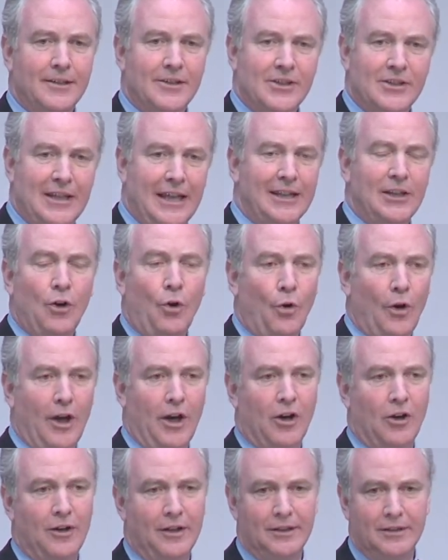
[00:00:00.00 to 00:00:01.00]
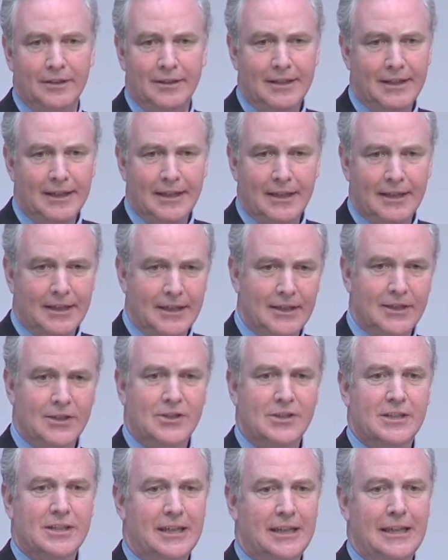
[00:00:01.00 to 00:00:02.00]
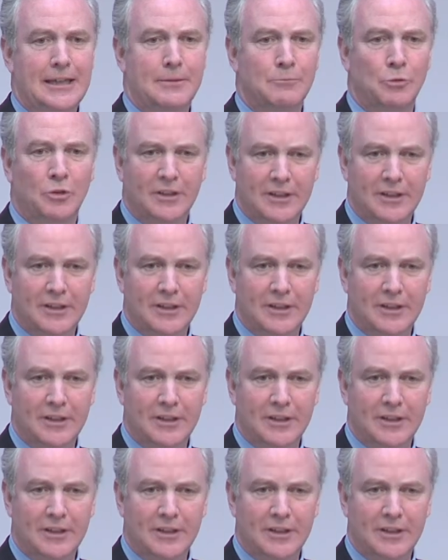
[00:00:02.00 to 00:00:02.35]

Steny Hoyer and his team